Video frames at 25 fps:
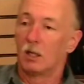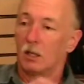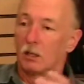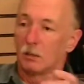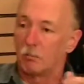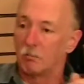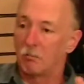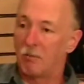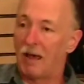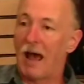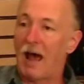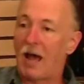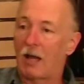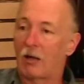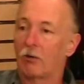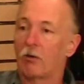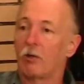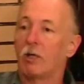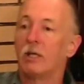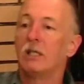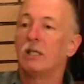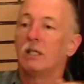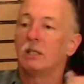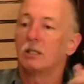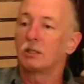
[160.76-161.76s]

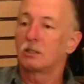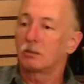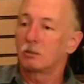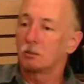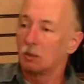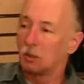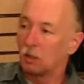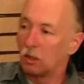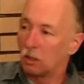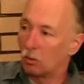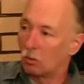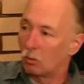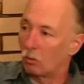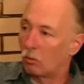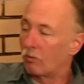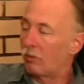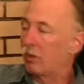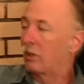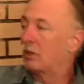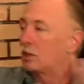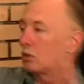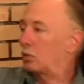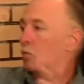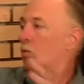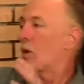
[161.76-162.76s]
batteries.
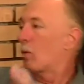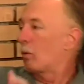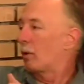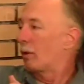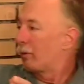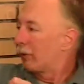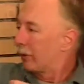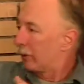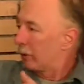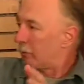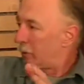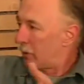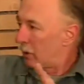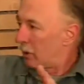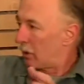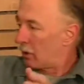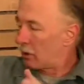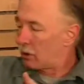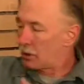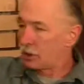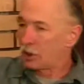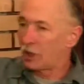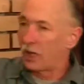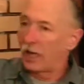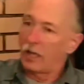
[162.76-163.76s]
This is what we were going to put out on
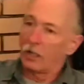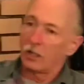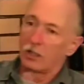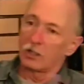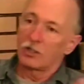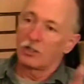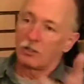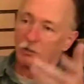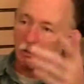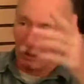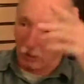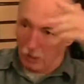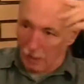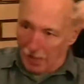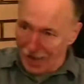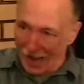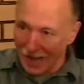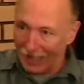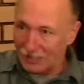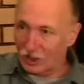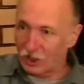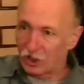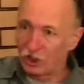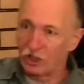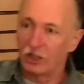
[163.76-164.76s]
the Chehalis
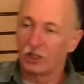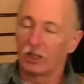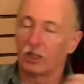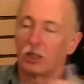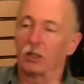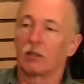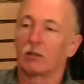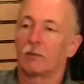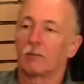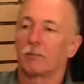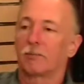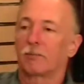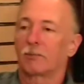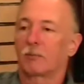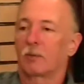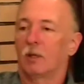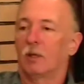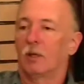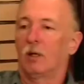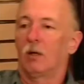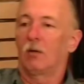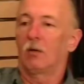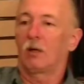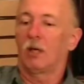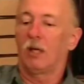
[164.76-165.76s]
last year.
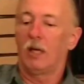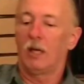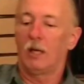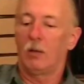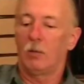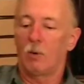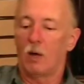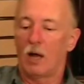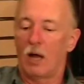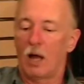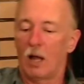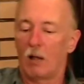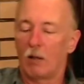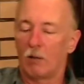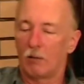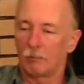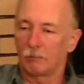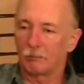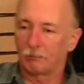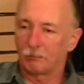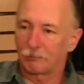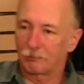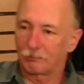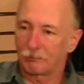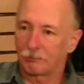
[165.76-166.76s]
Okay, well,
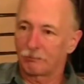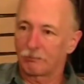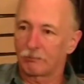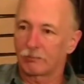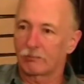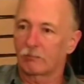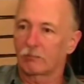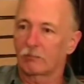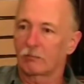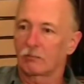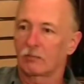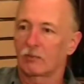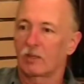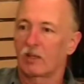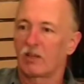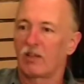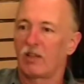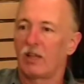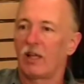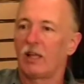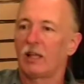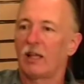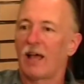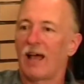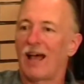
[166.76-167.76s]

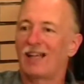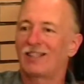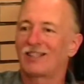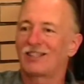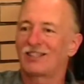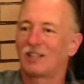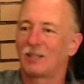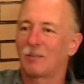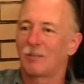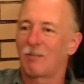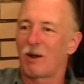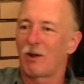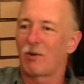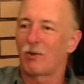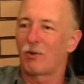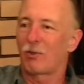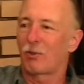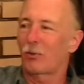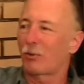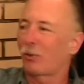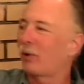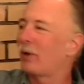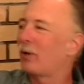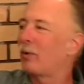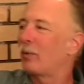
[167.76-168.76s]
they lasted about
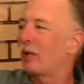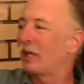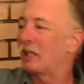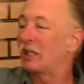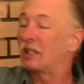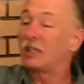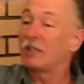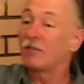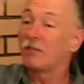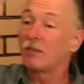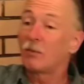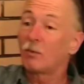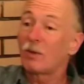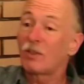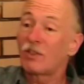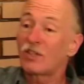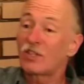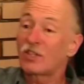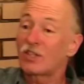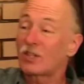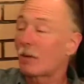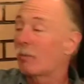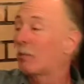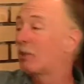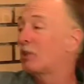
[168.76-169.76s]
3 weeks. Even with the
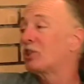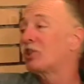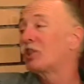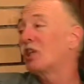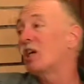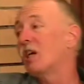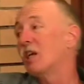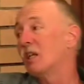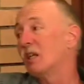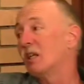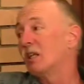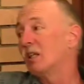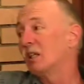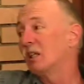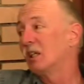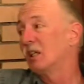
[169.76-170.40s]
summer sun,